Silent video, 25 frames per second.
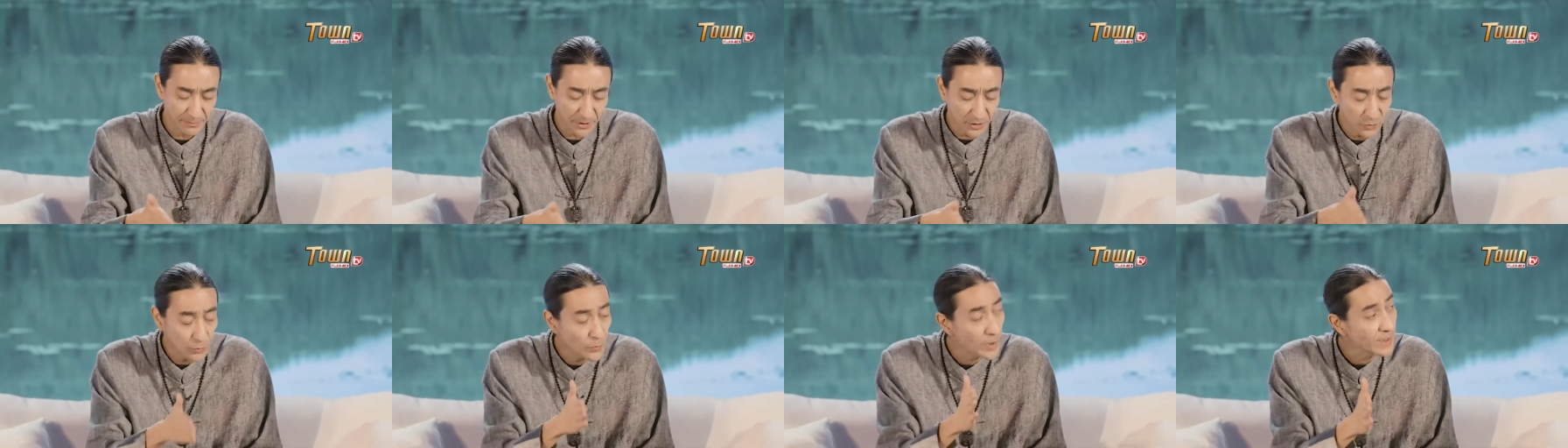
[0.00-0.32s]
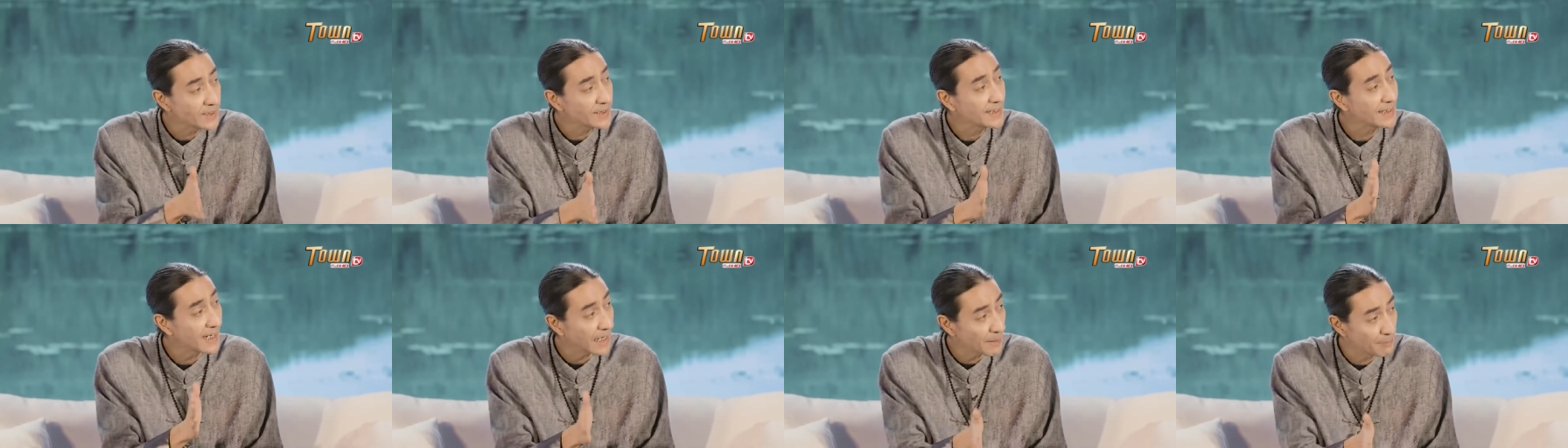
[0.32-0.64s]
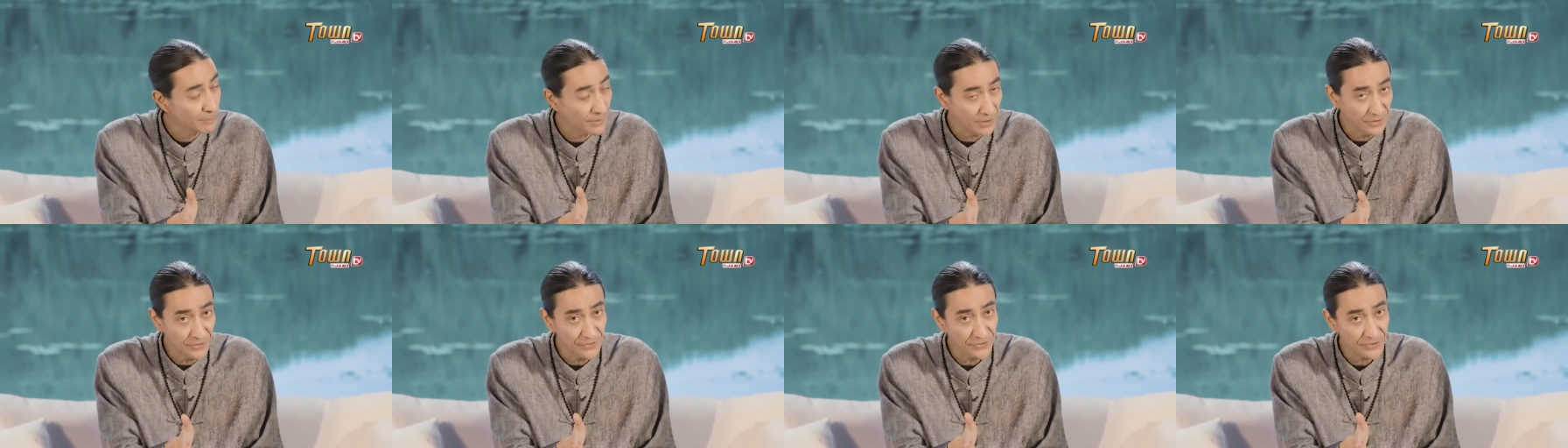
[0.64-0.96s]
But when it
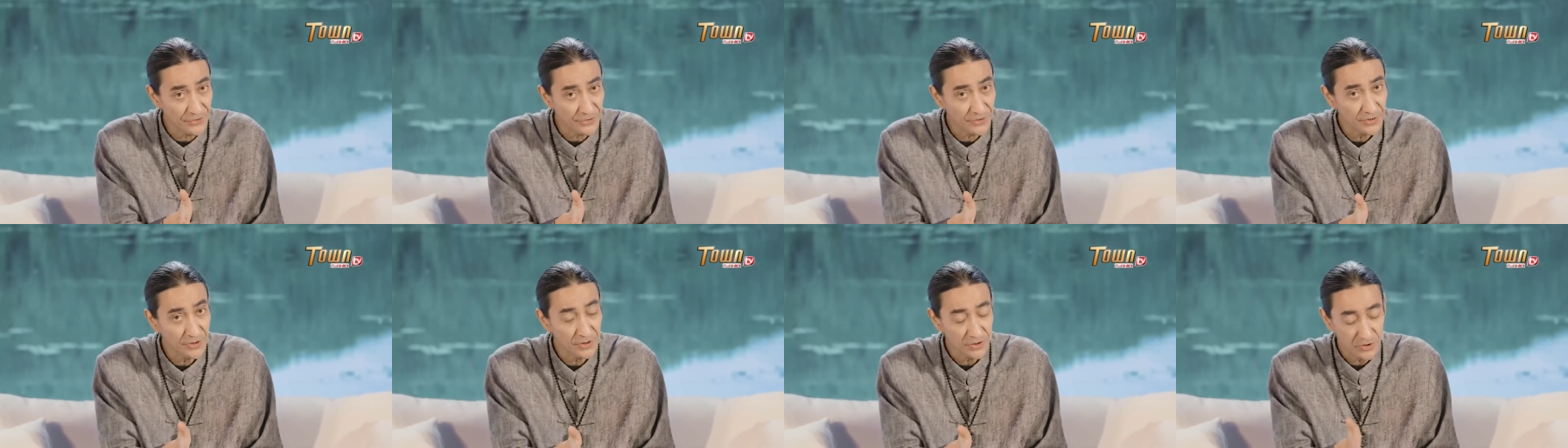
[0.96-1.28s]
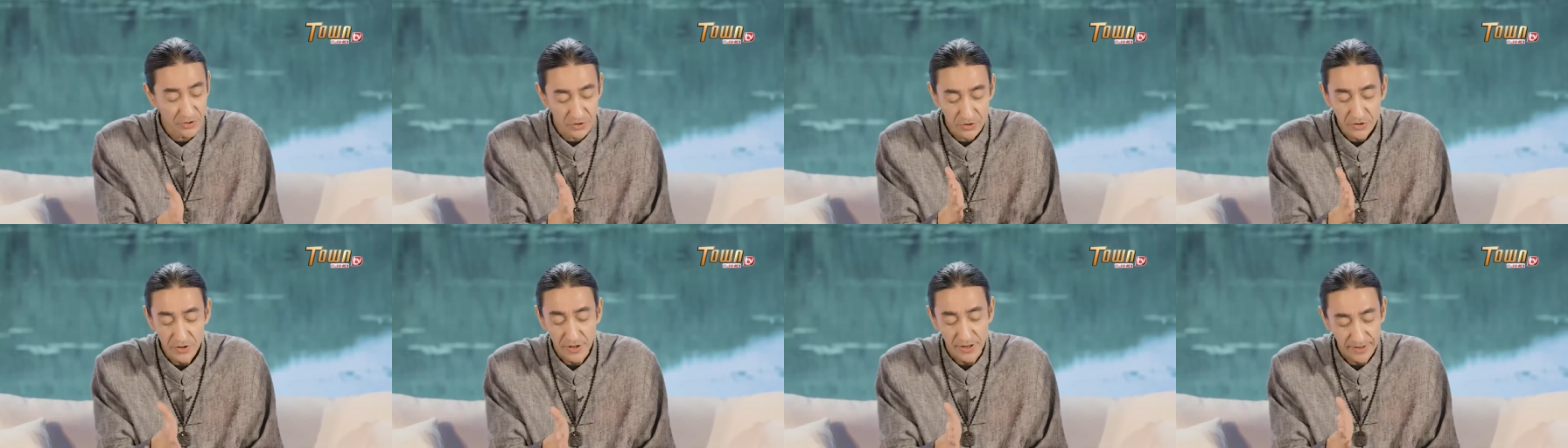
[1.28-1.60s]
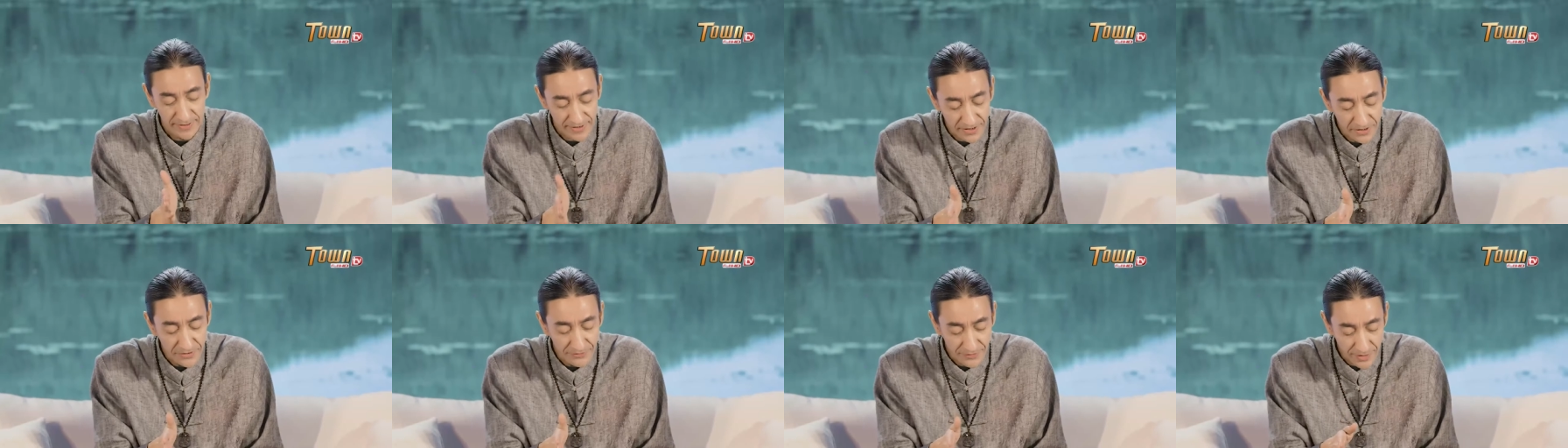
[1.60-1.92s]
happens,
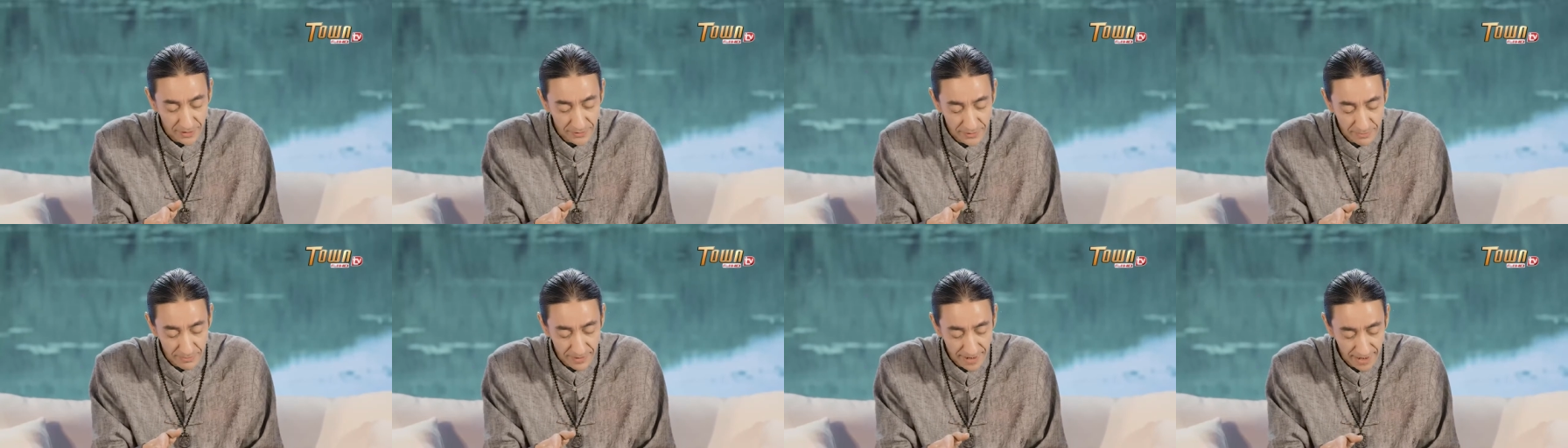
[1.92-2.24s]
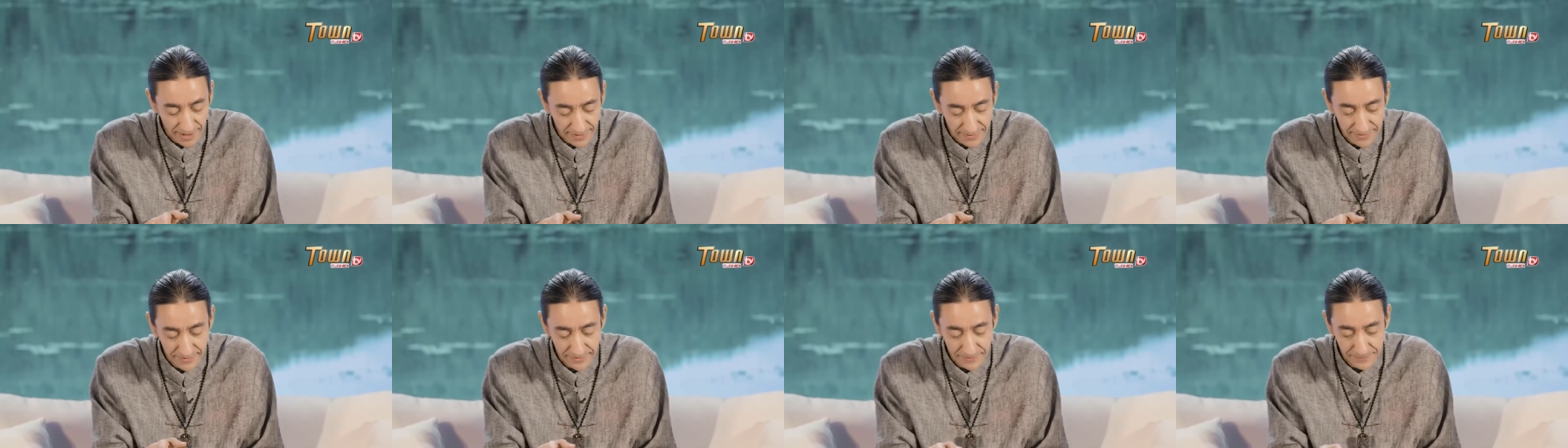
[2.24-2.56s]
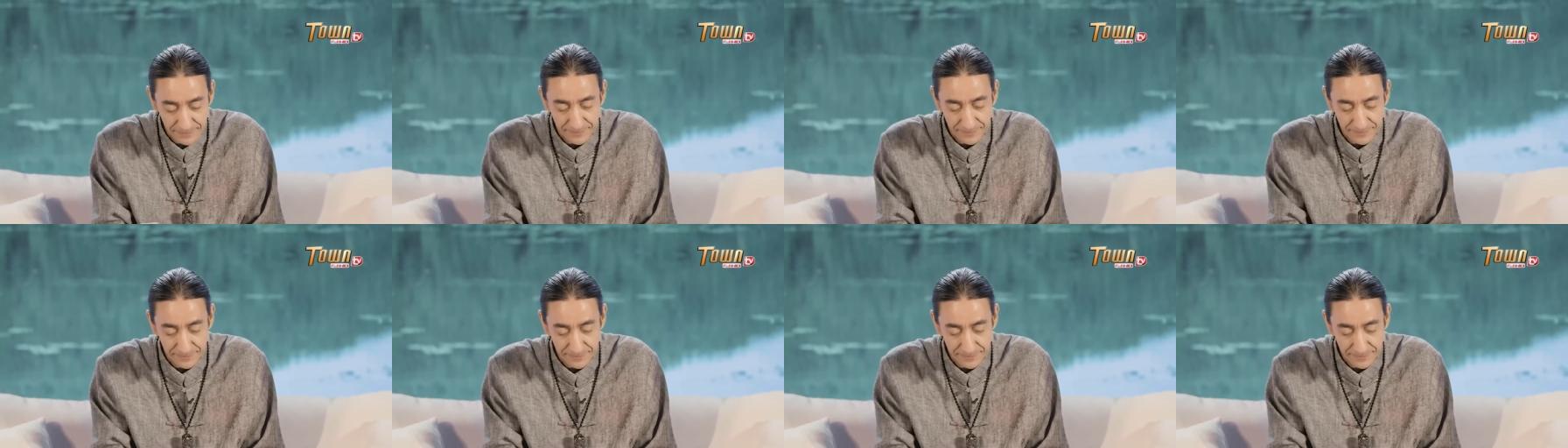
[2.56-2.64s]
it is very bad.